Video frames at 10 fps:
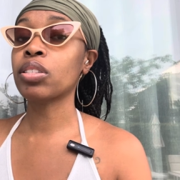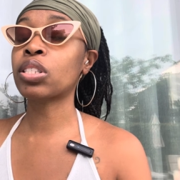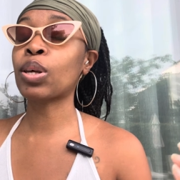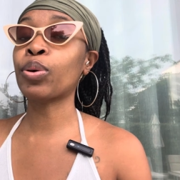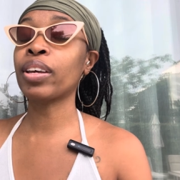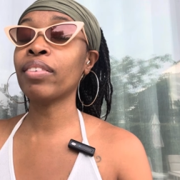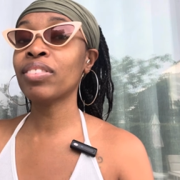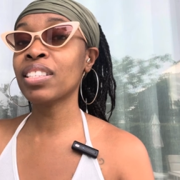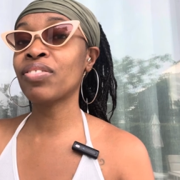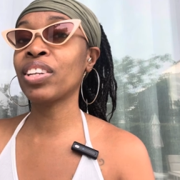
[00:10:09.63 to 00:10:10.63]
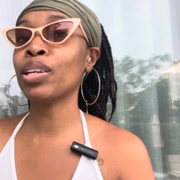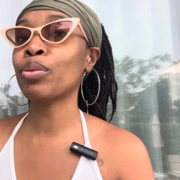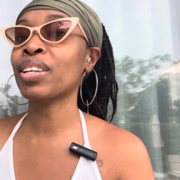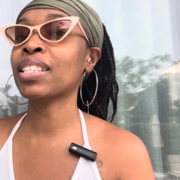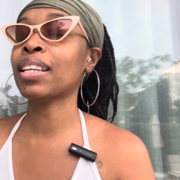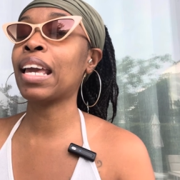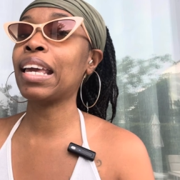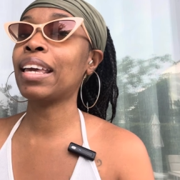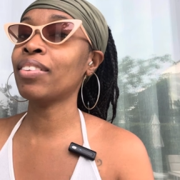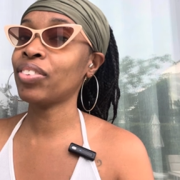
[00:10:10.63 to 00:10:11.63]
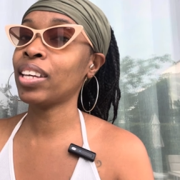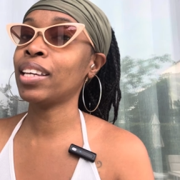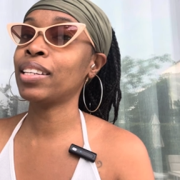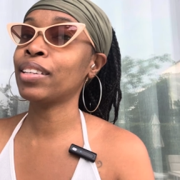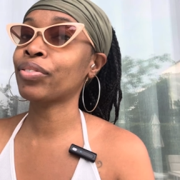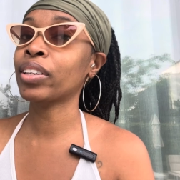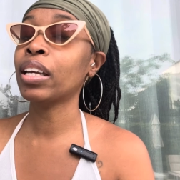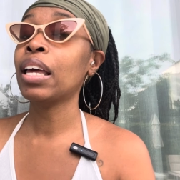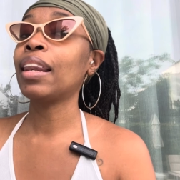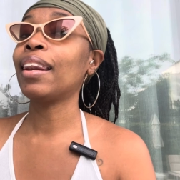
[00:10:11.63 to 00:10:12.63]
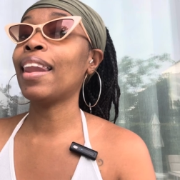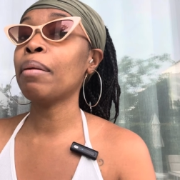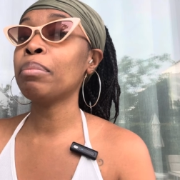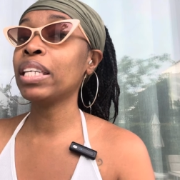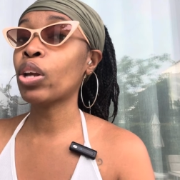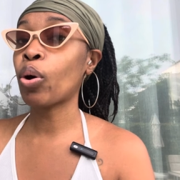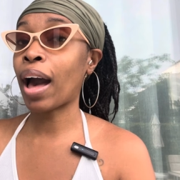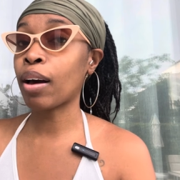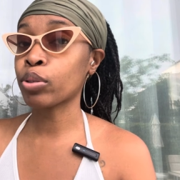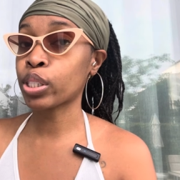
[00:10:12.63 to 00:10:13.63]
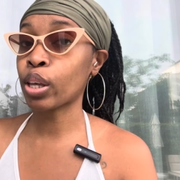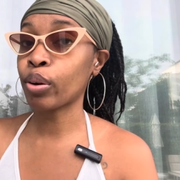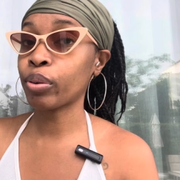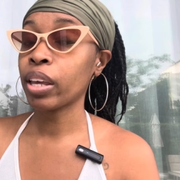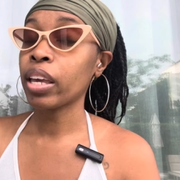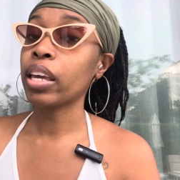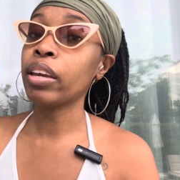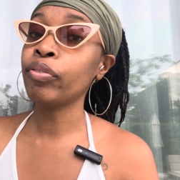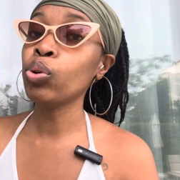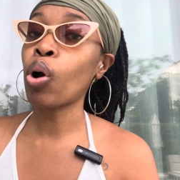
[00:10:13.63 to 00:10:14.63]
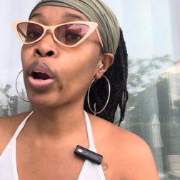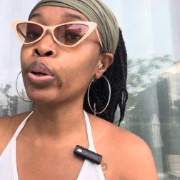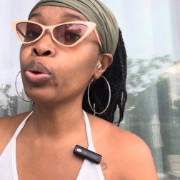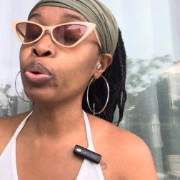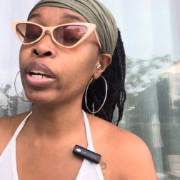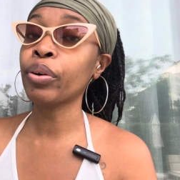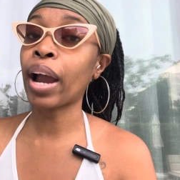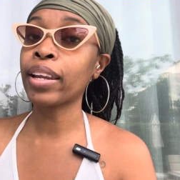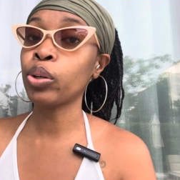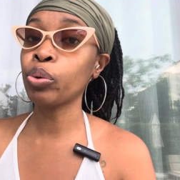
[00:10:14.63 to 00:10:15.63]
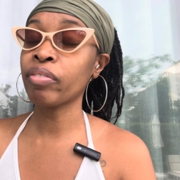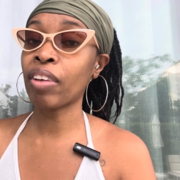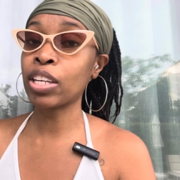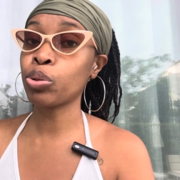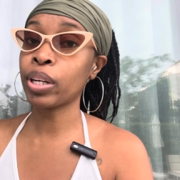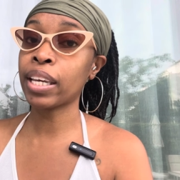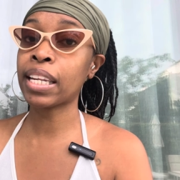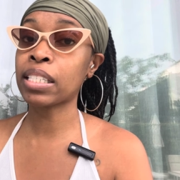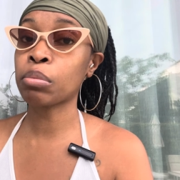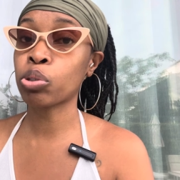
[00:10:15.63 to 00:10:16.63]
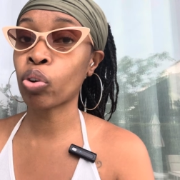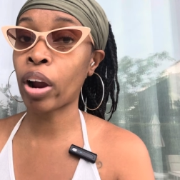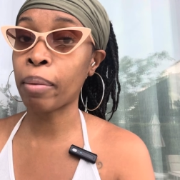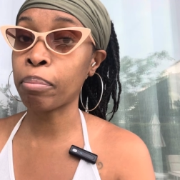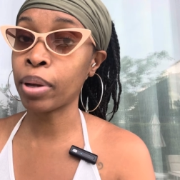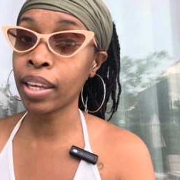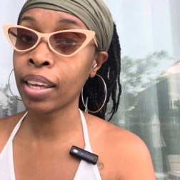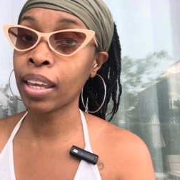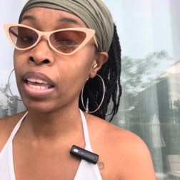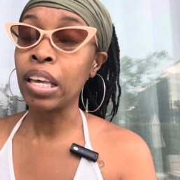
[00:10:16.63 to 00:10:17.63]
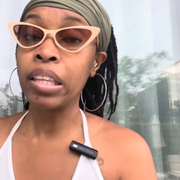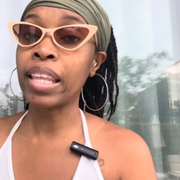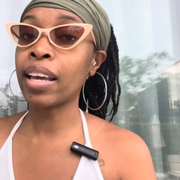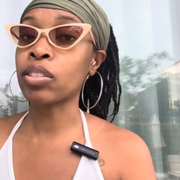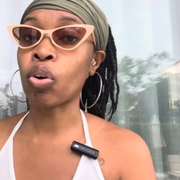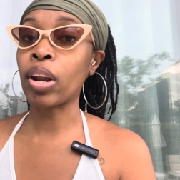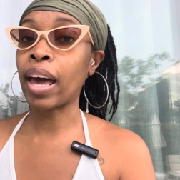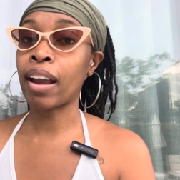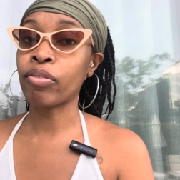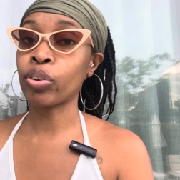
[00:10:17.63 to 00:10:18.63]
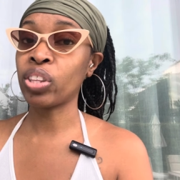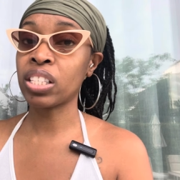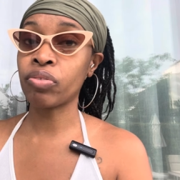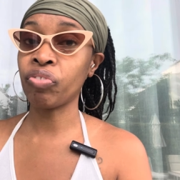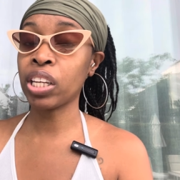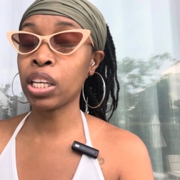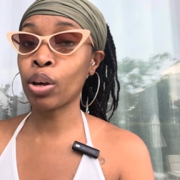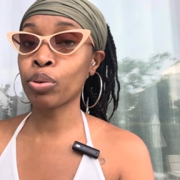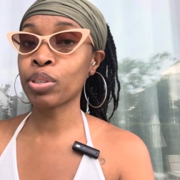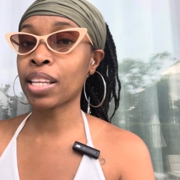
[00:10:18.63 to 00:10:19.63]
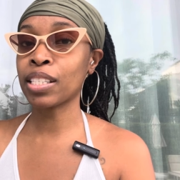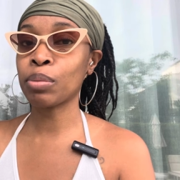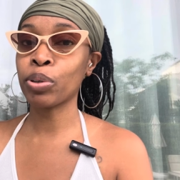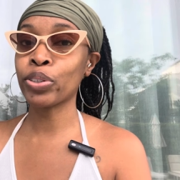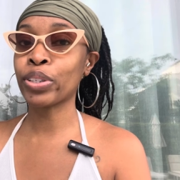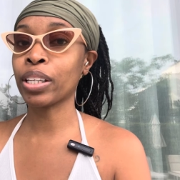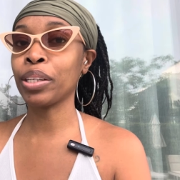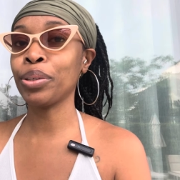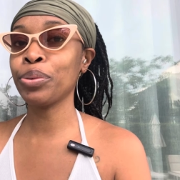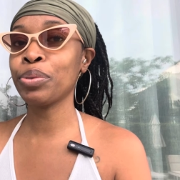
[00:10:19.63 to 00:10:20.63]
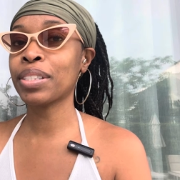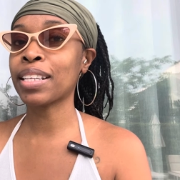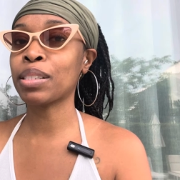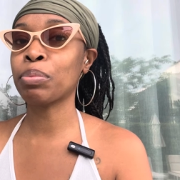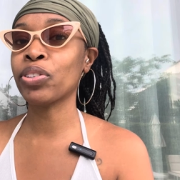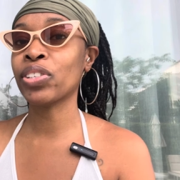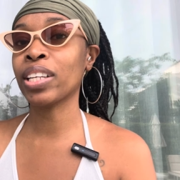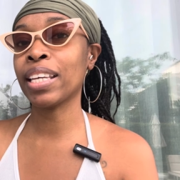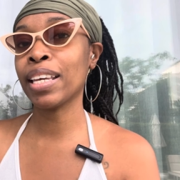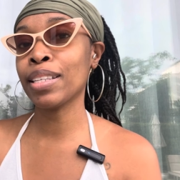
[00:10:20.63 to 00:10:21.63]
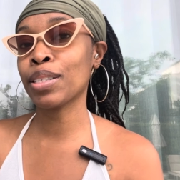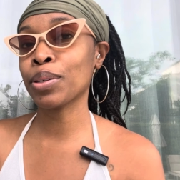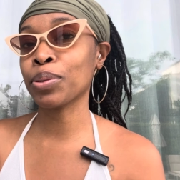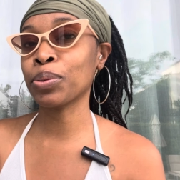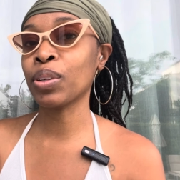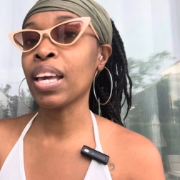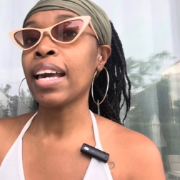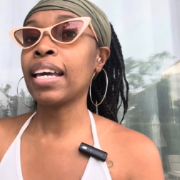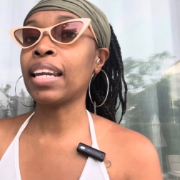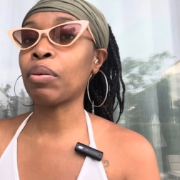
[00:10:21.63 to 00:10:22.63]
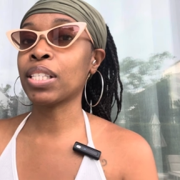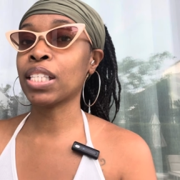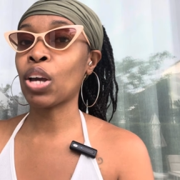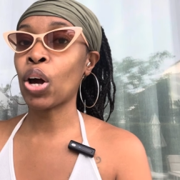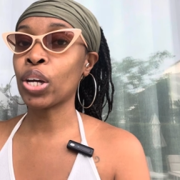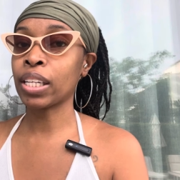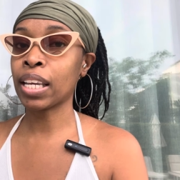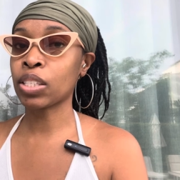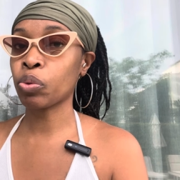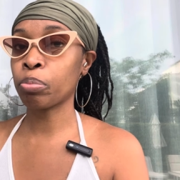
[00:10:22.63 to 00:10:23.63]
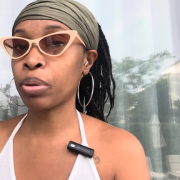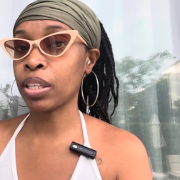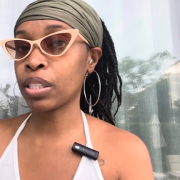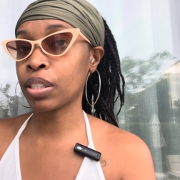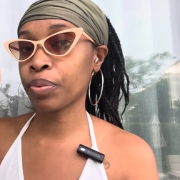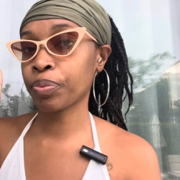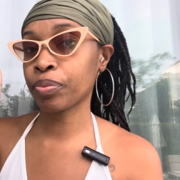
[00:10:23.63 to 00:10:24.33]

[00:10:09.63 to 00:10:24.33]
So if this video resonate, if it hit different, let me know how so. If you are new here, I do invite you to hit that subscribe button. That is all I have for this video. Stay spiritually you, stay spiritually in tune, and I will see y'all on the next one. Peace.